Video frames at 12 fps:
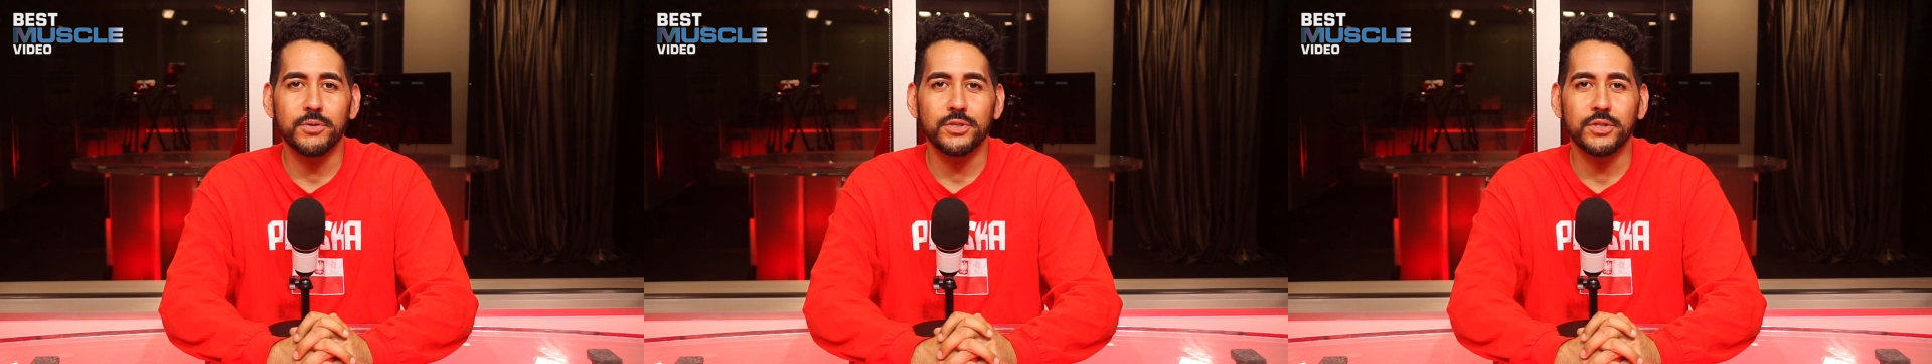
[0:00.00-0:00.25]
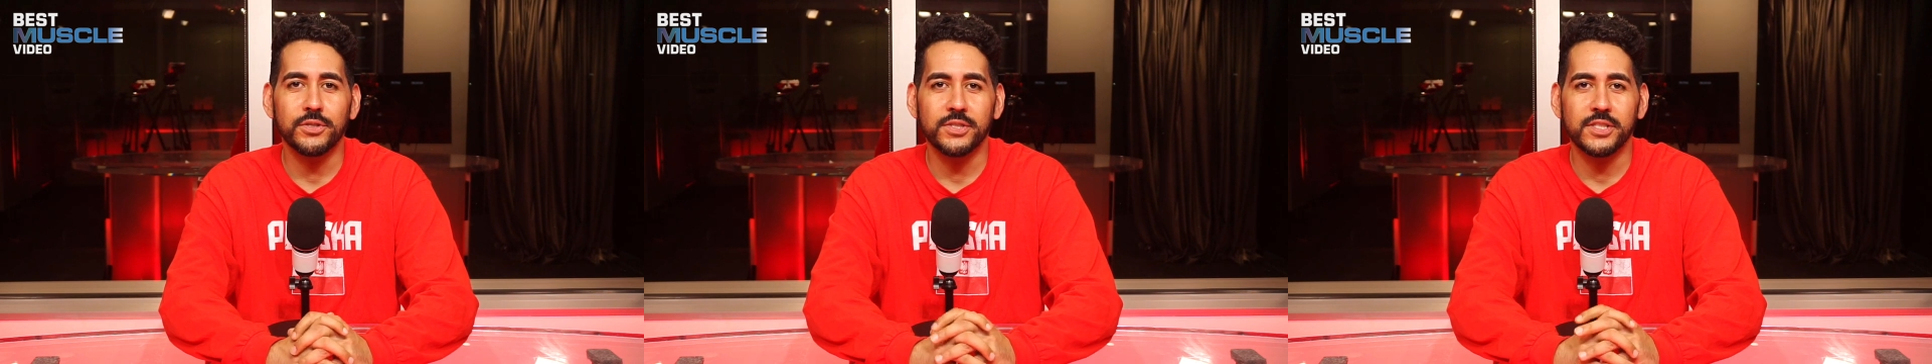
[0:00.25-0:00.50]

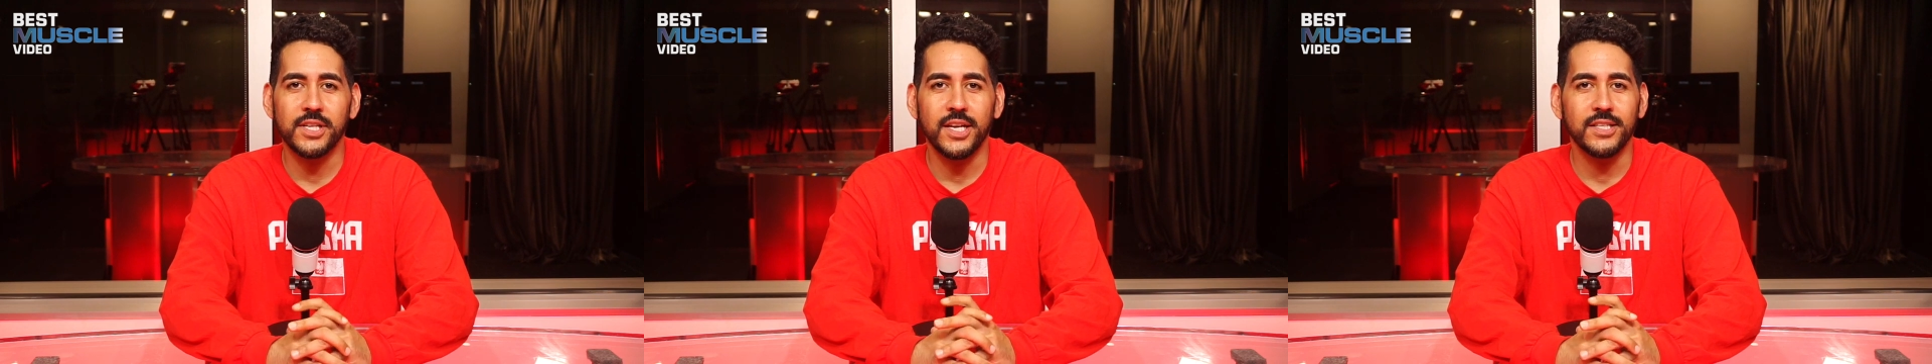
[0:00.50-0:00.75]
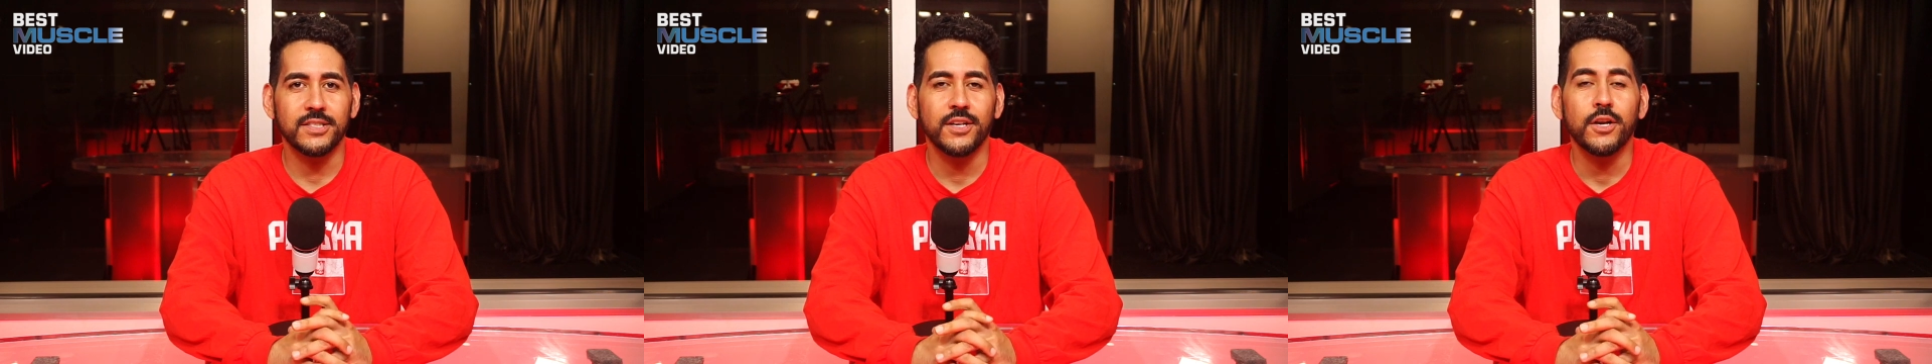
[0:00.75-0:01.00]
emotional
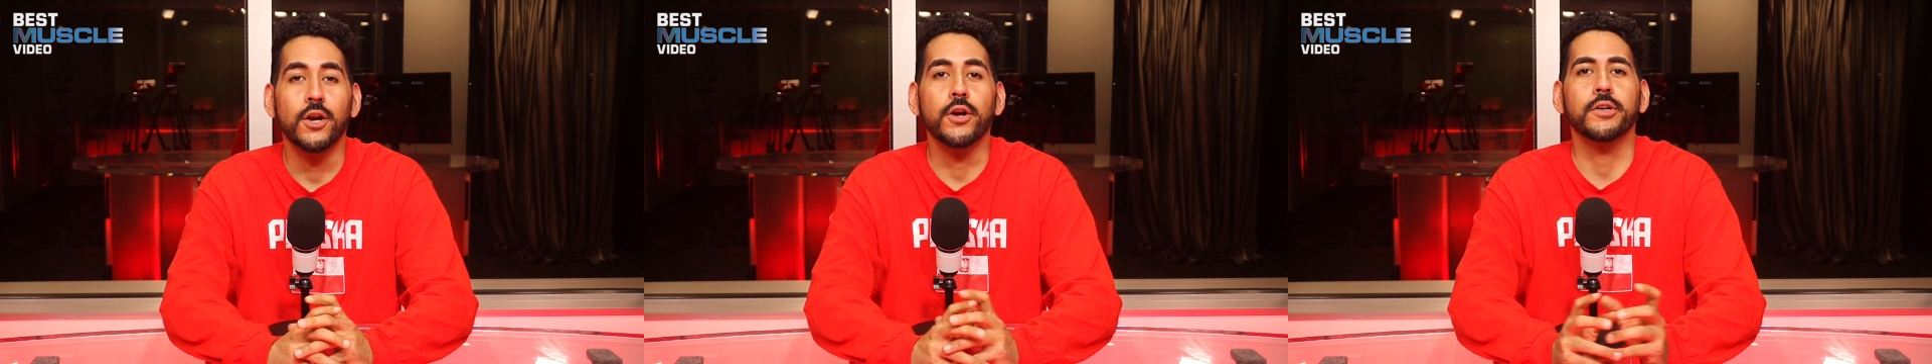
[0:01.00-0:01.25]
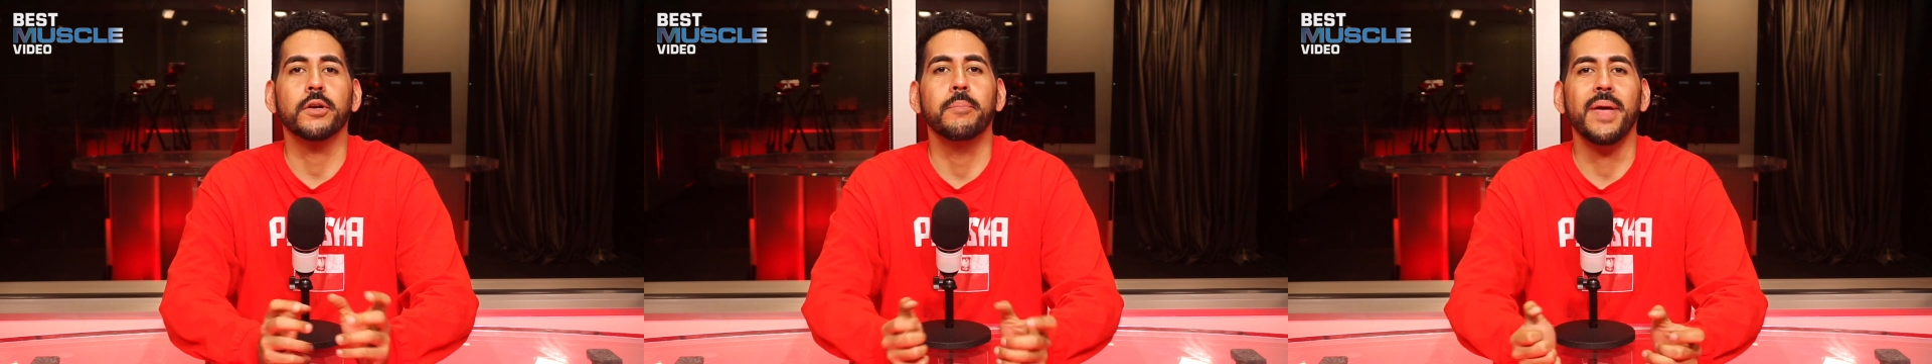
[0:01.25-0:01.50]
state,
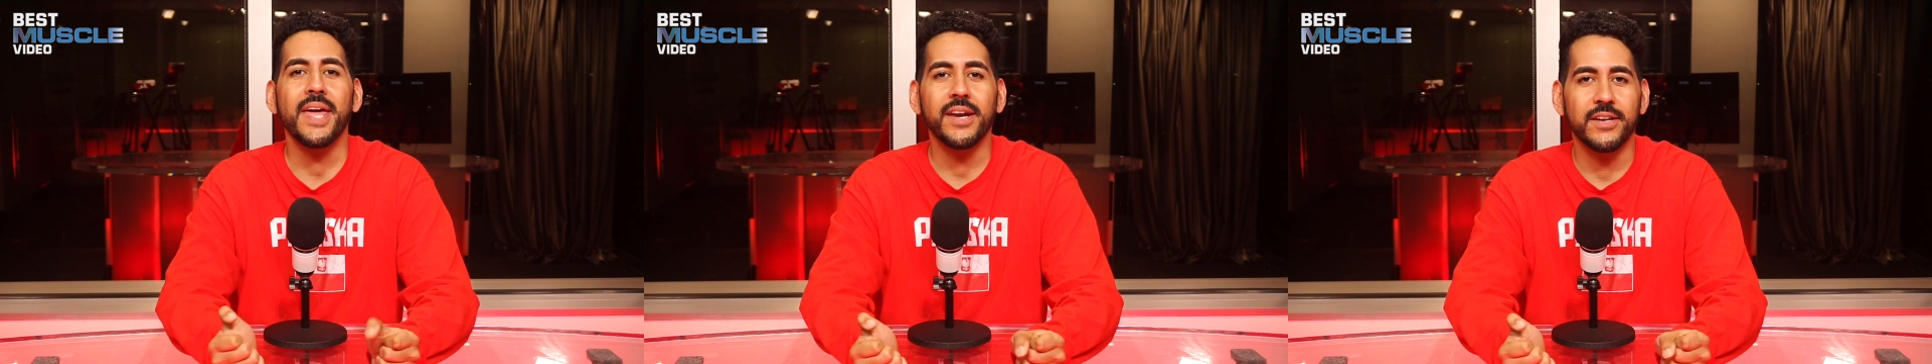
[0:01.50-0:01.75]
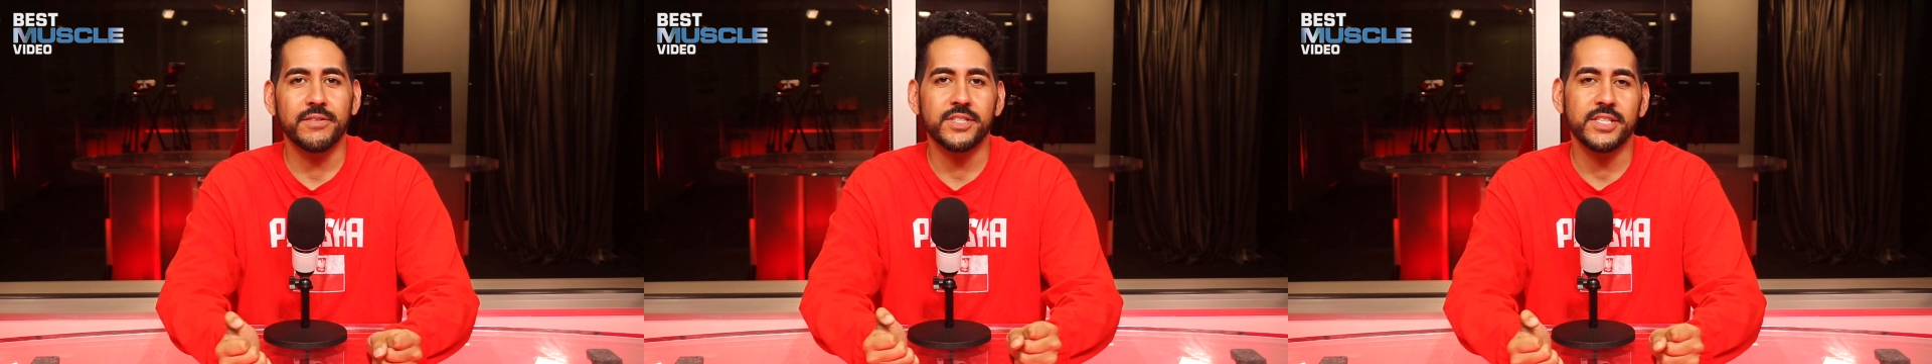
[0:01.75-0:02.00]
her
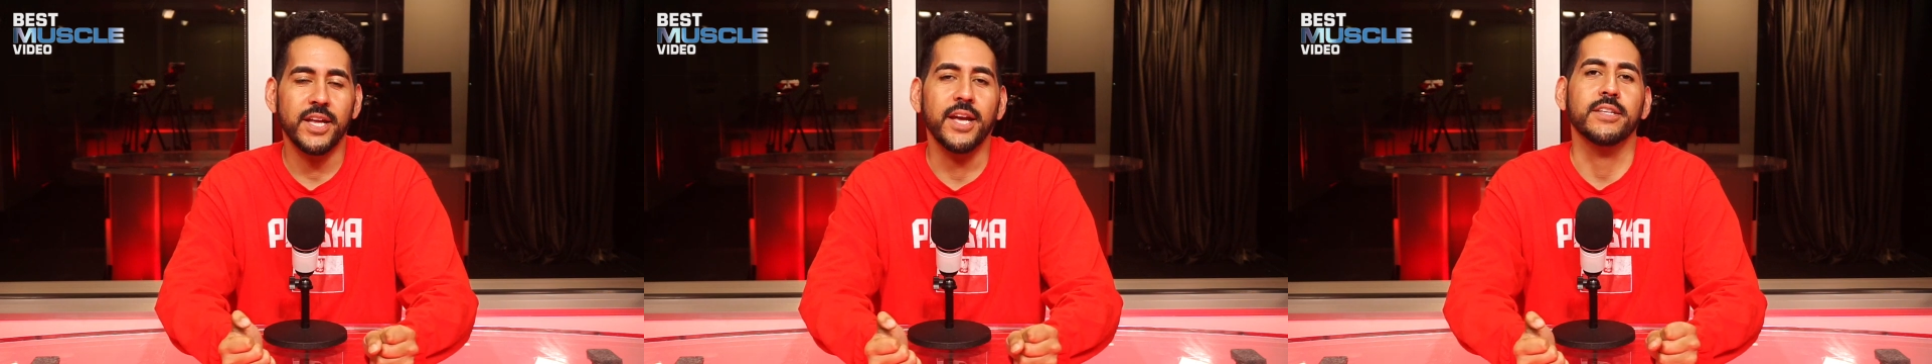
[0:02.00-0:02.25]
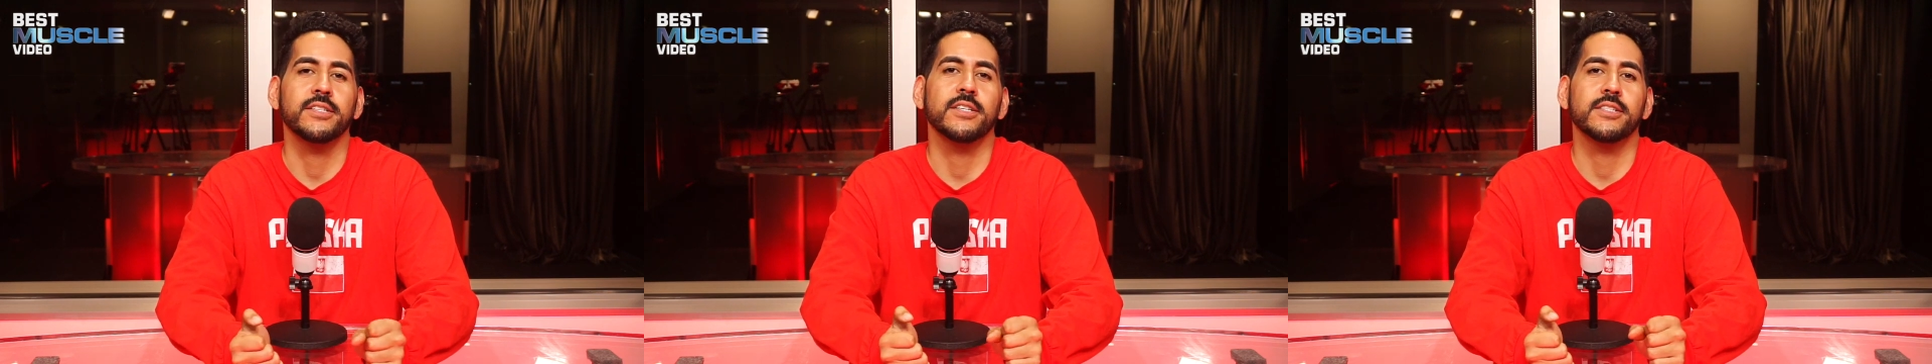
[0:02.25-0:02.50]
competitive state,